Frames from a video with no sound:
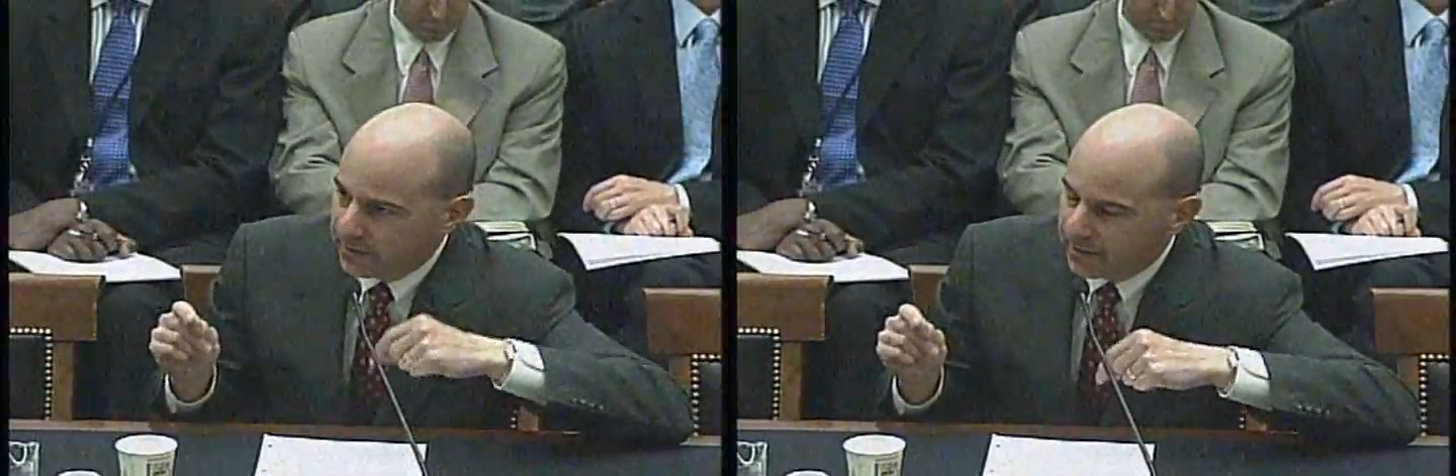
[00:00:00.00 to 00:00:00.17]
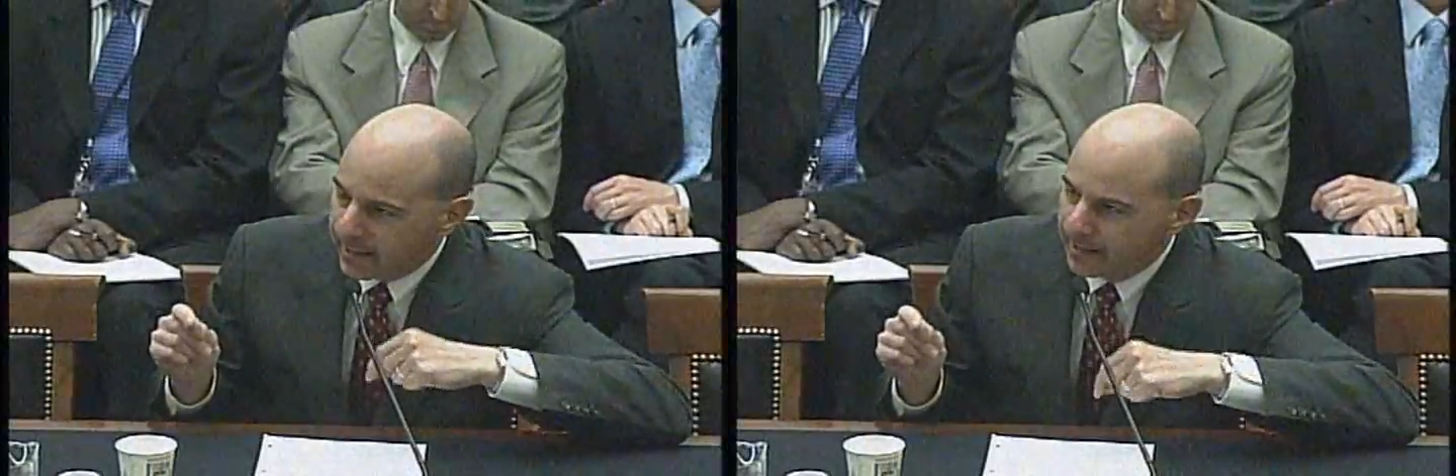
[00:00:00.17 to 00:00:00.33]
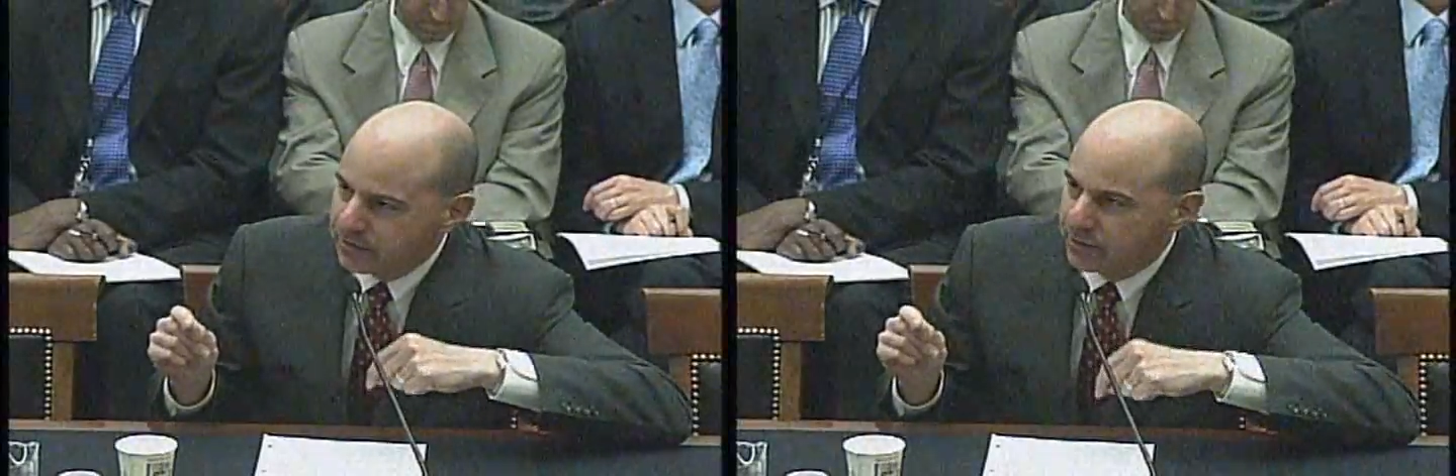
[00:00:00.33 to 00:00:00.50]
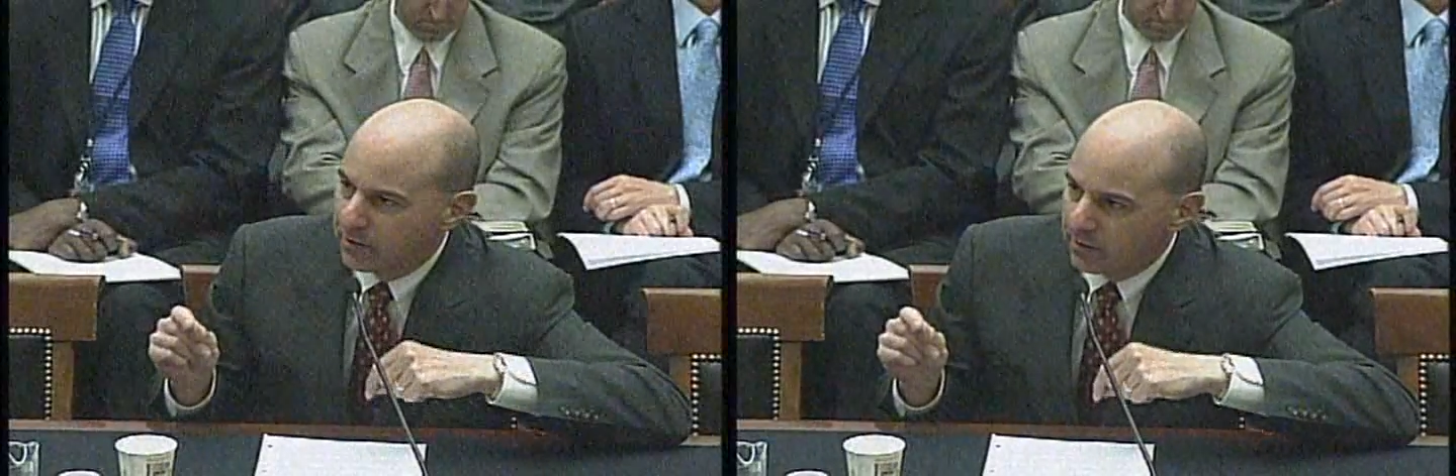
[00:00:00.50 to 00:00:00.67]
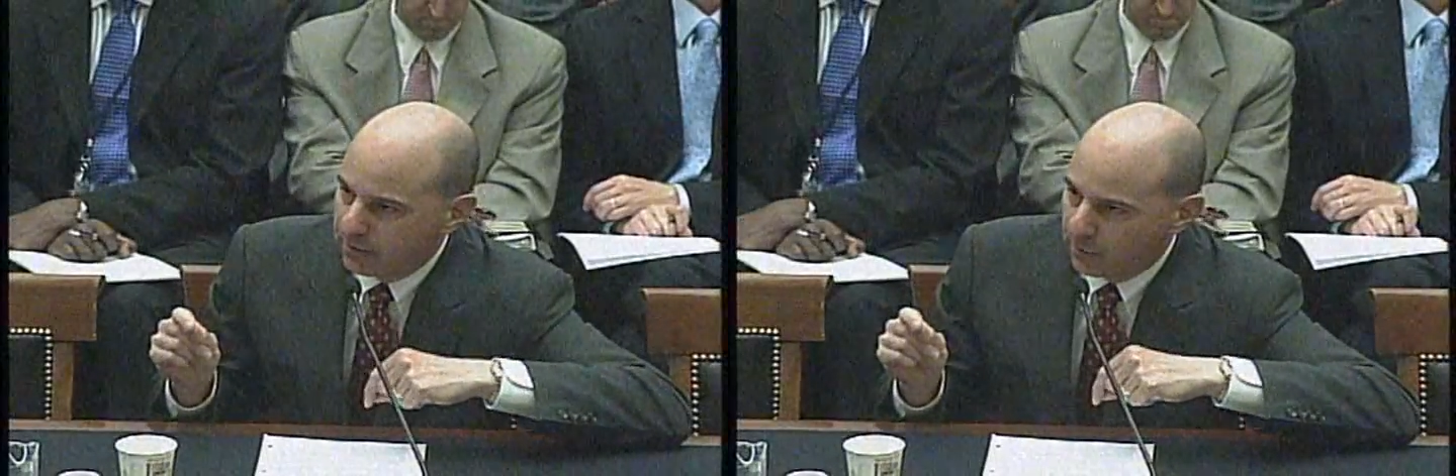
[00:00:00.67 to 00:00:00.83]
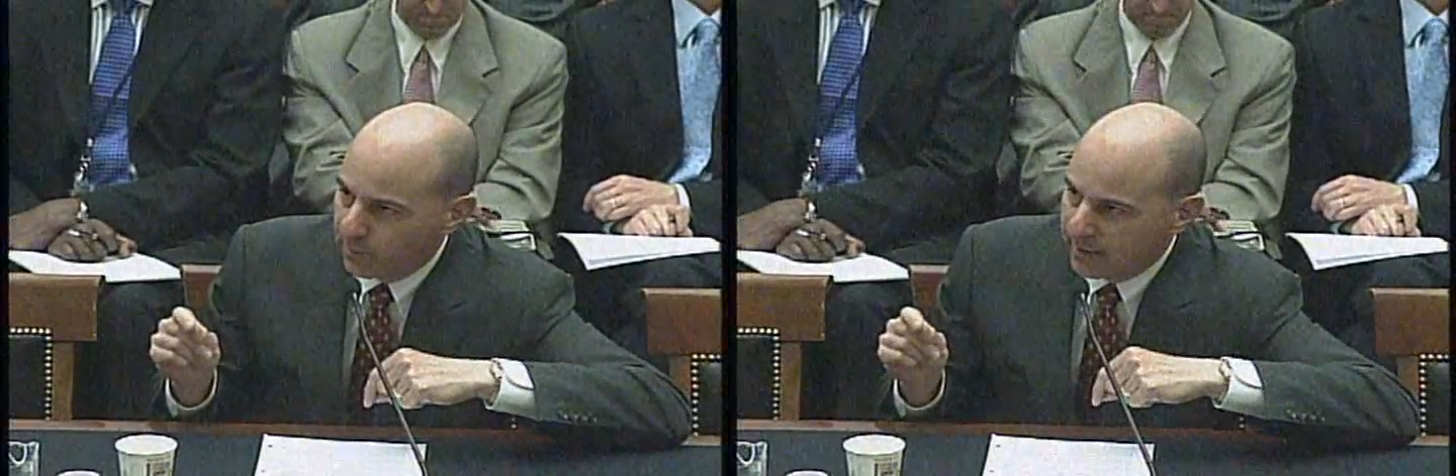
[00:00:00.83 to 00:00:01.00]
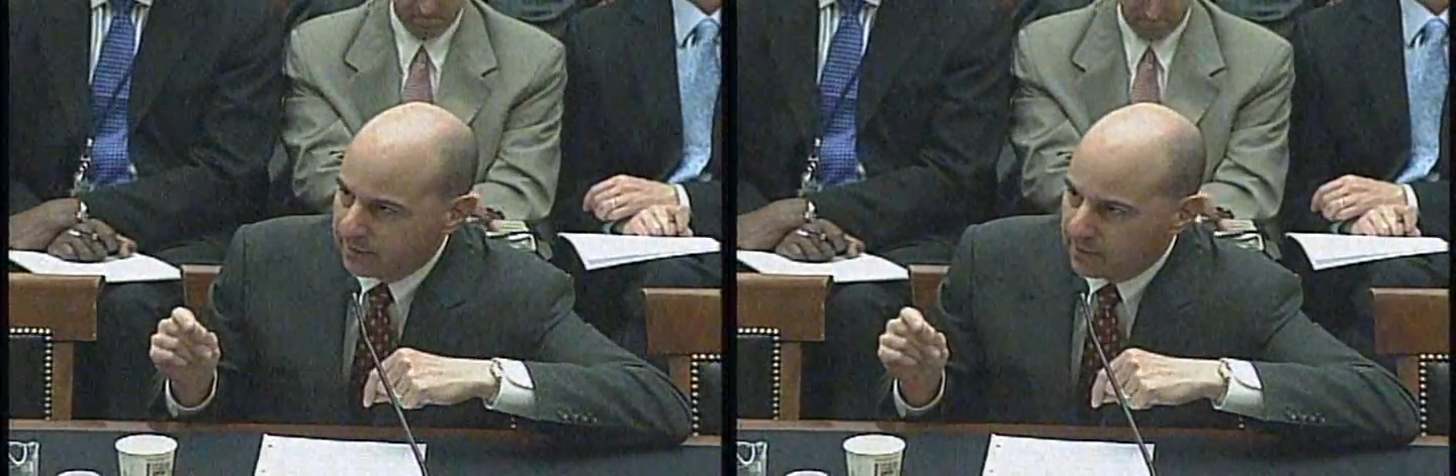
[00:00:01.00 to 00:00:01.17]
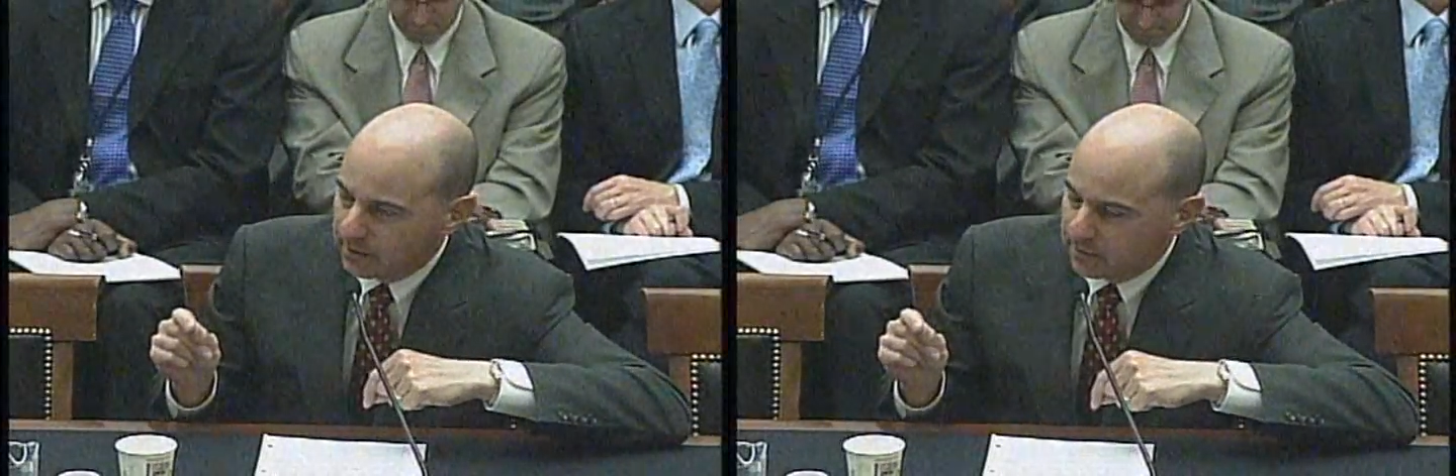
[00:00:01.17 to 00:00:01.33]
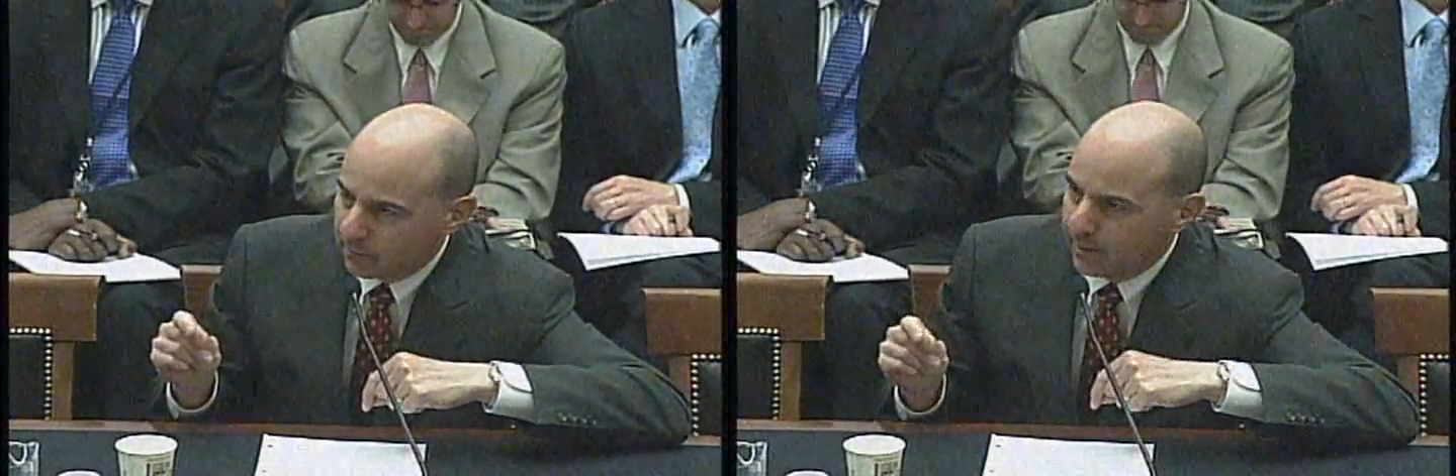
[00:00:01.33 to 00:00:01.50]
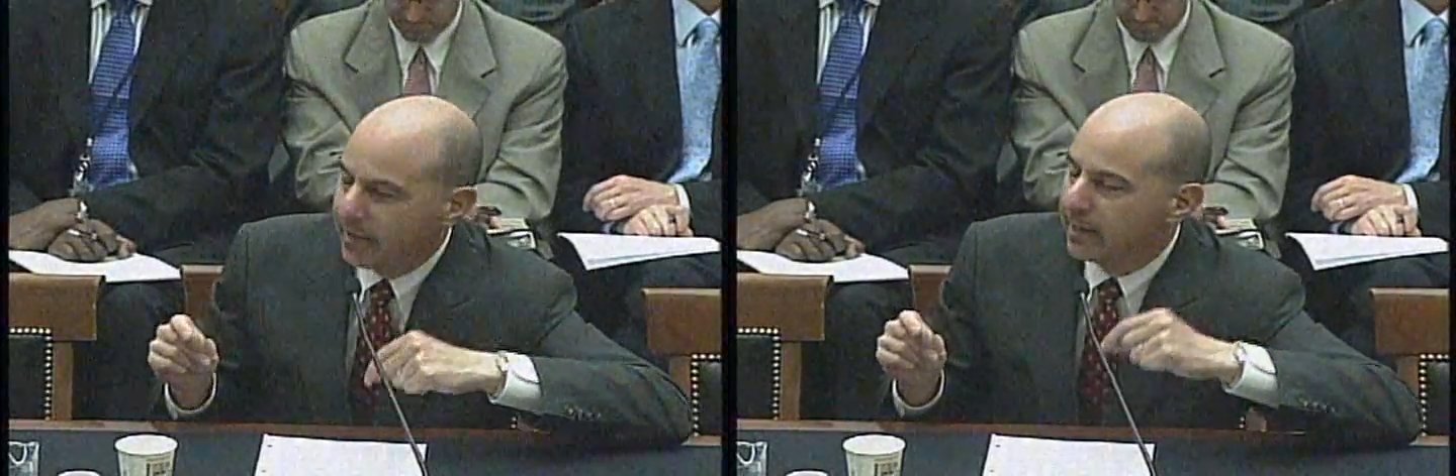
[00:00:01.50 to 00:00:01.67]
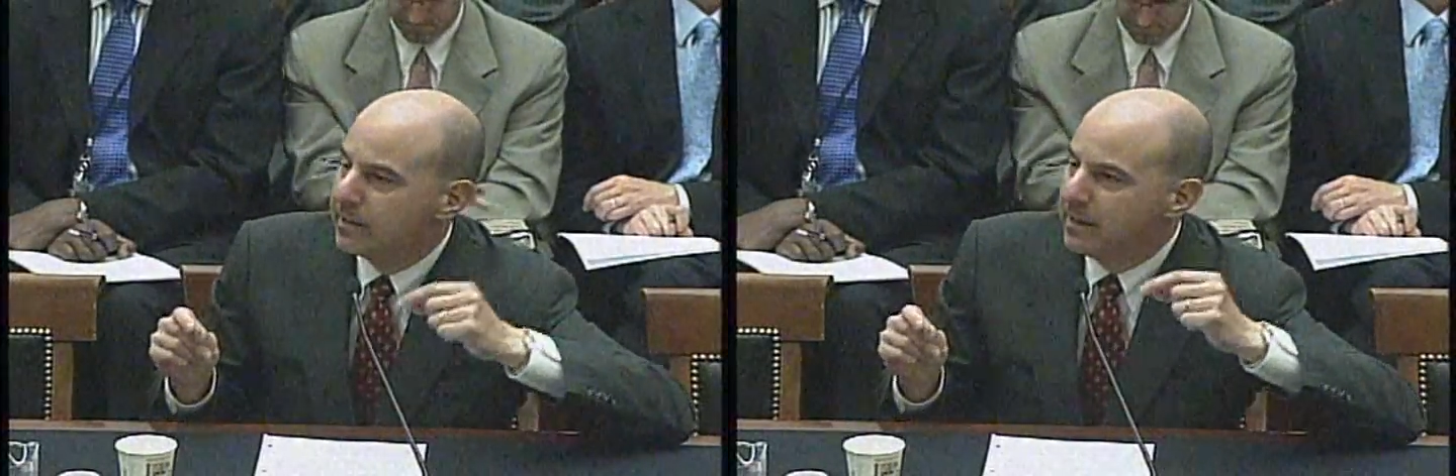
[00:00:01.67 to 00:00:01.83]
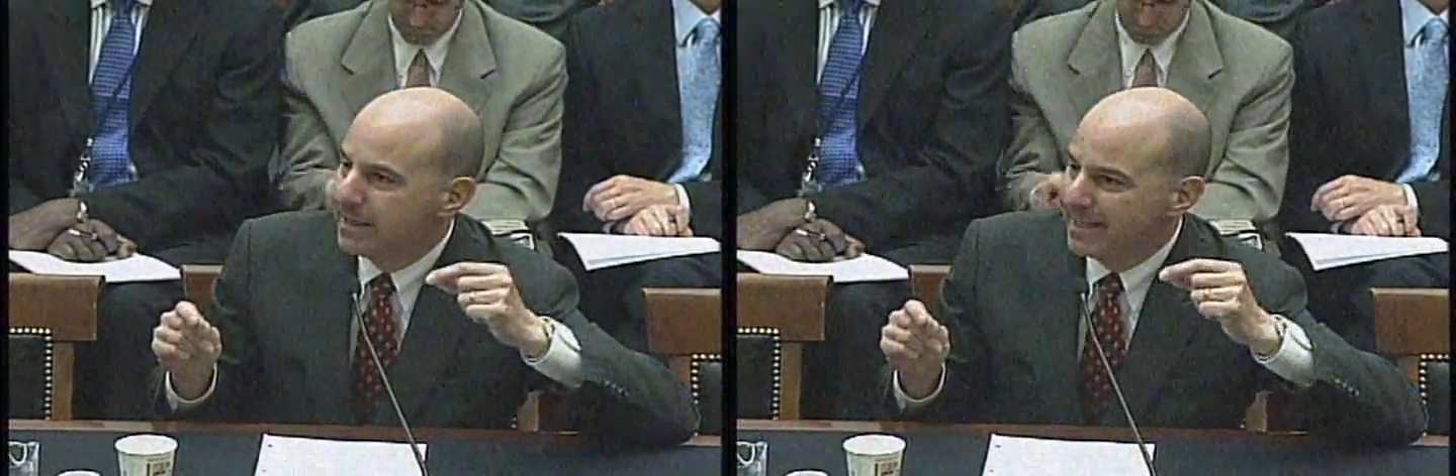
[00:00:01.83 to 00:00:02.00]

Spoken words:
litigation all the way along the way.